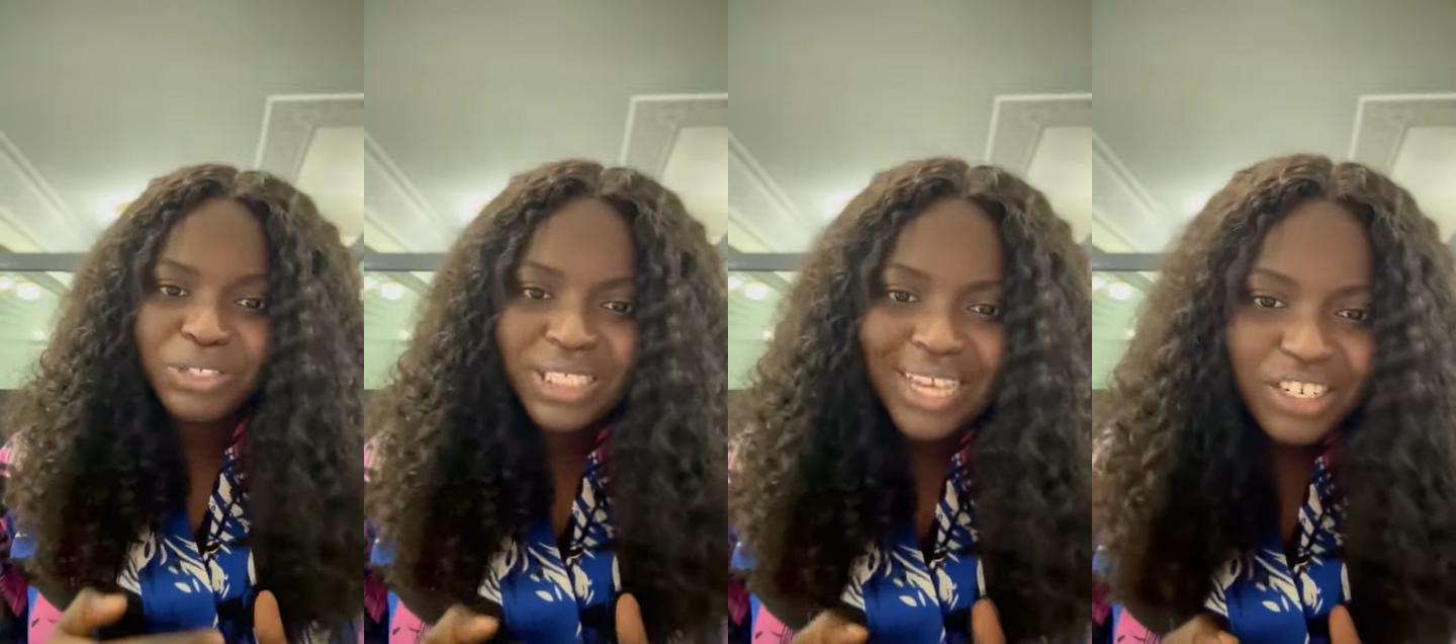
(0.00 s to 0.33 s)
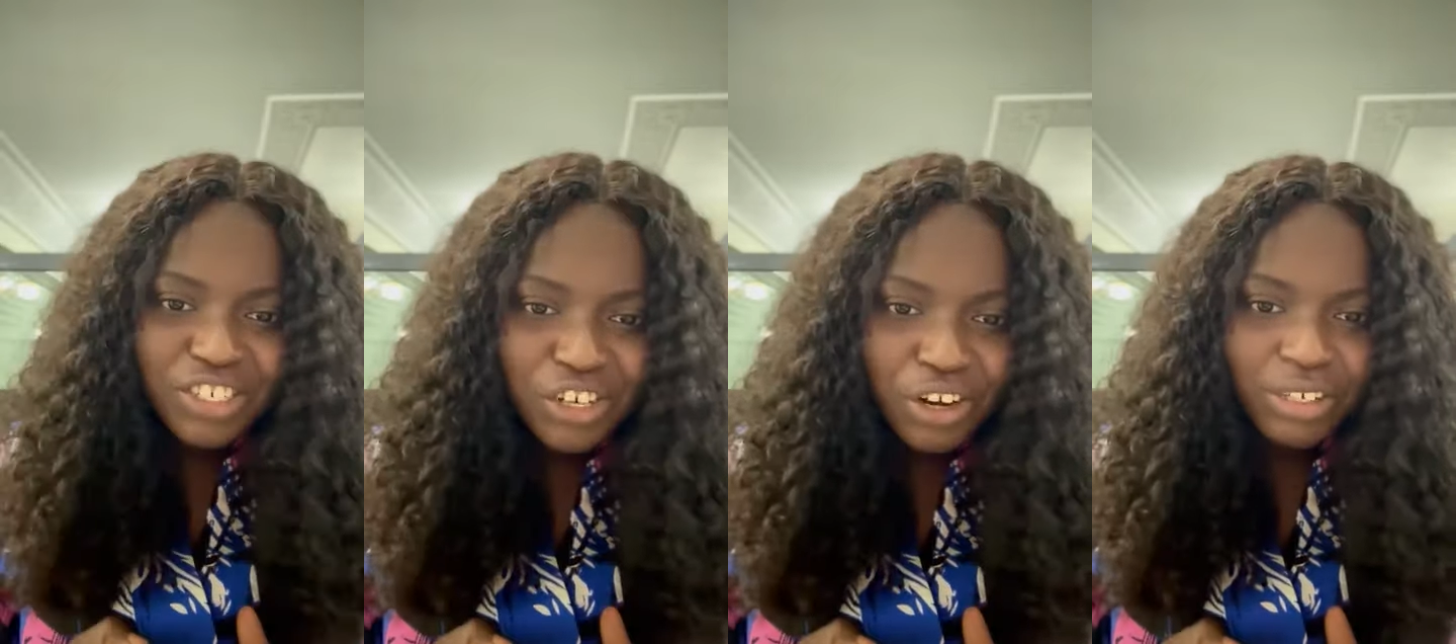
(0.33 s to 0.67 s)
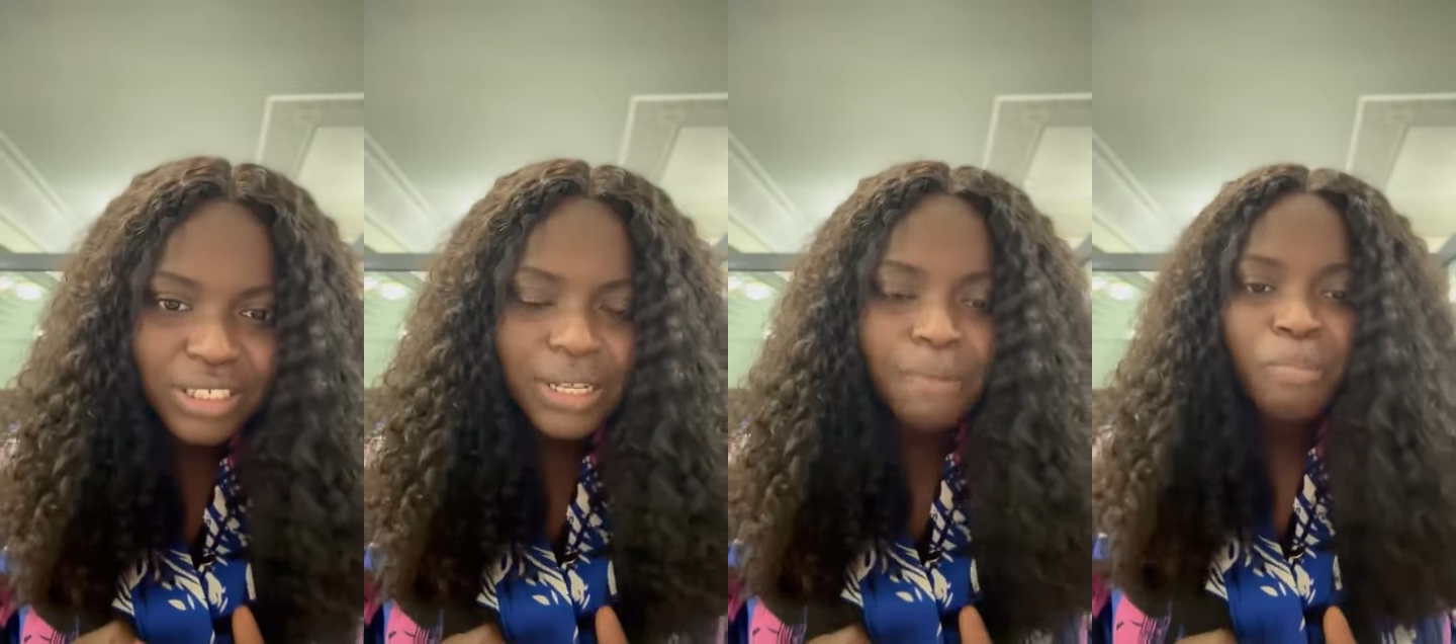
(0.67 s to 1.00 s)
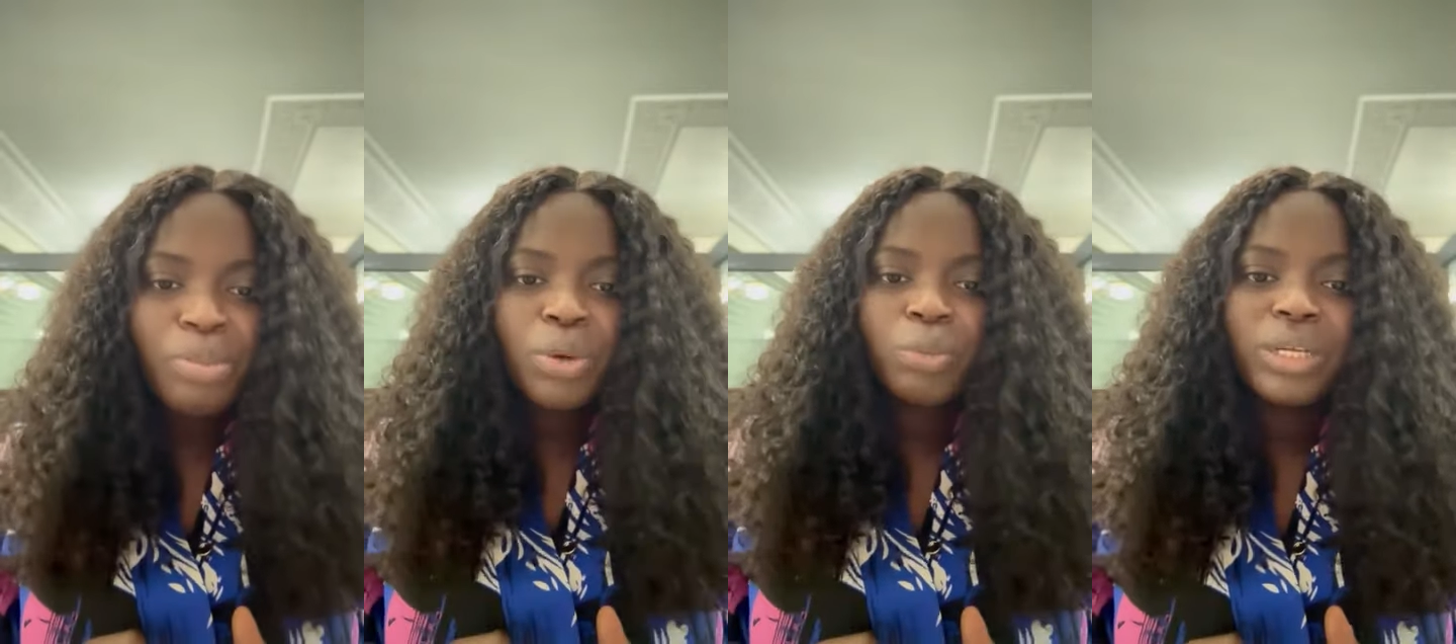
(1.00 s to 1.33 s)
sessions
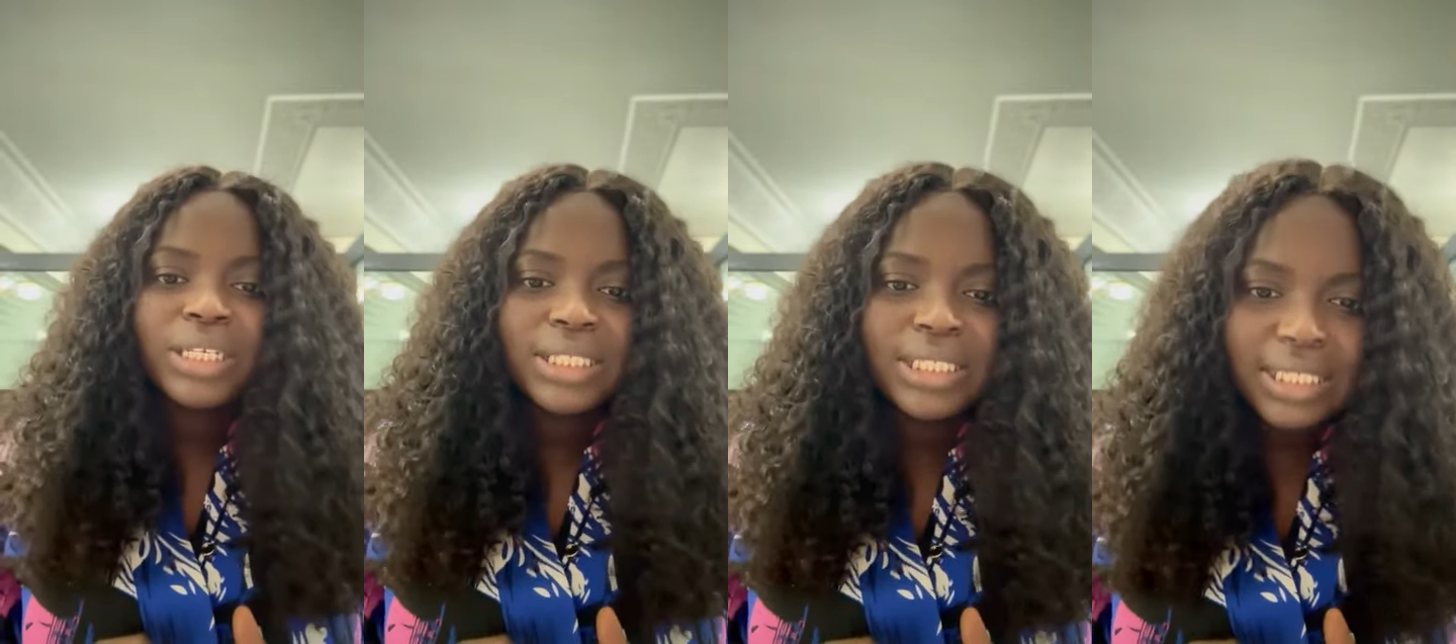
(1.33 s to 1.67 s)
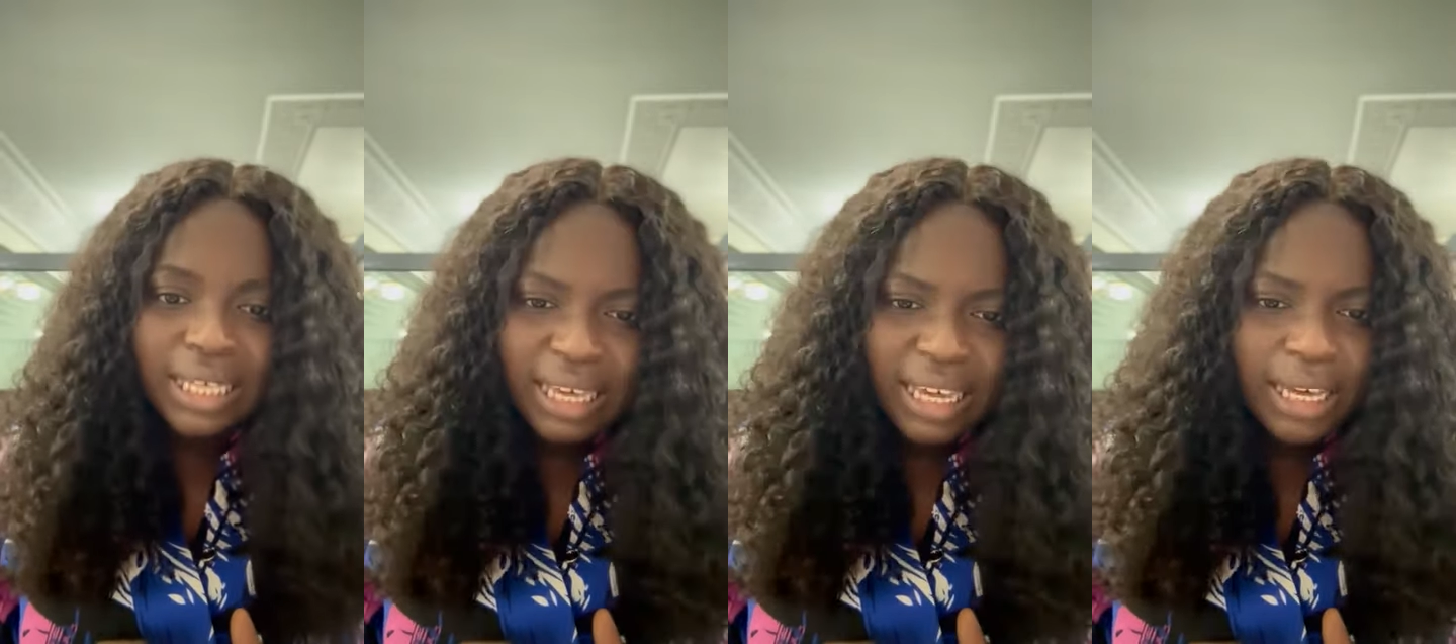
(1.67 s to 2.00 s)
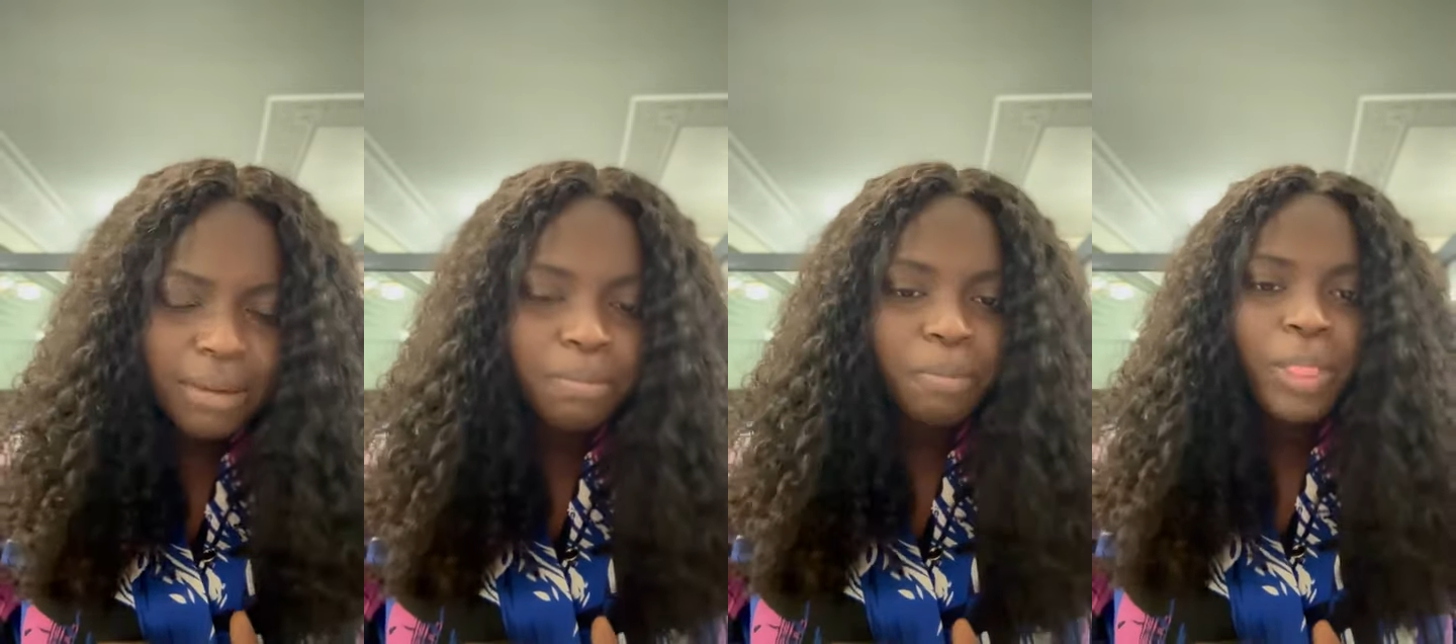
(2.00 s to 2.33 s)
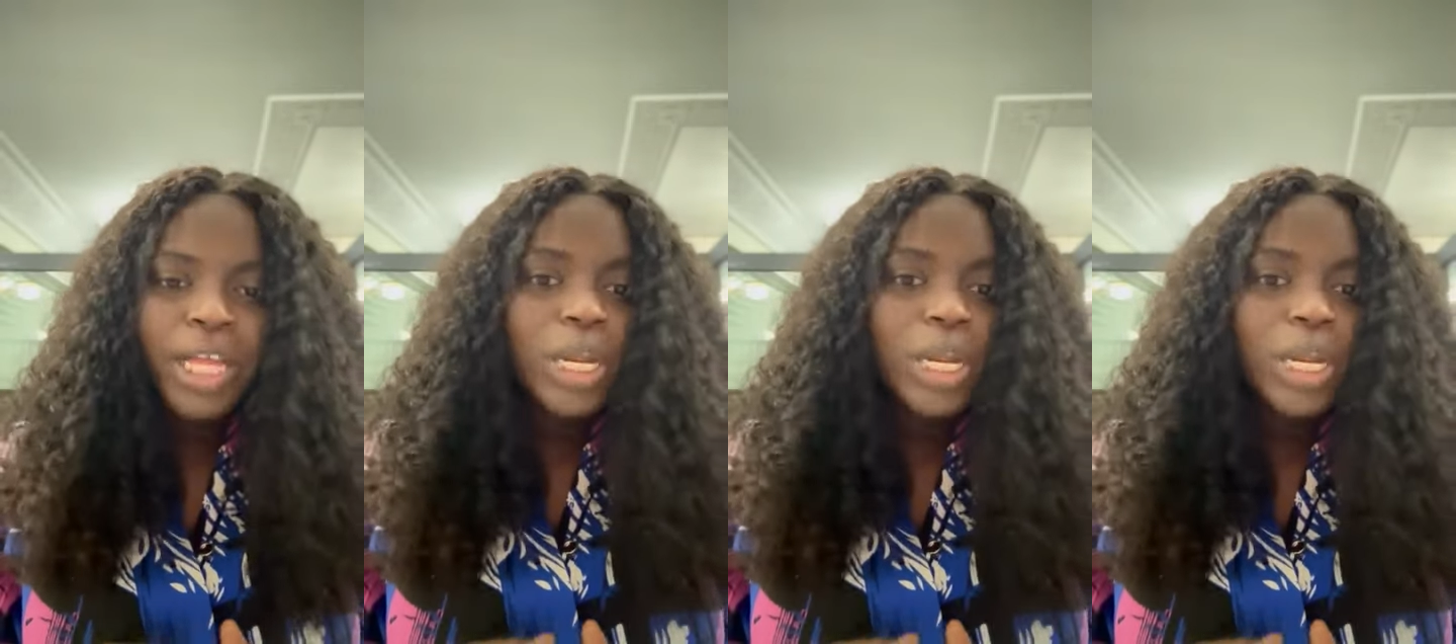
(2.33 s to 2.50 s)
with the team.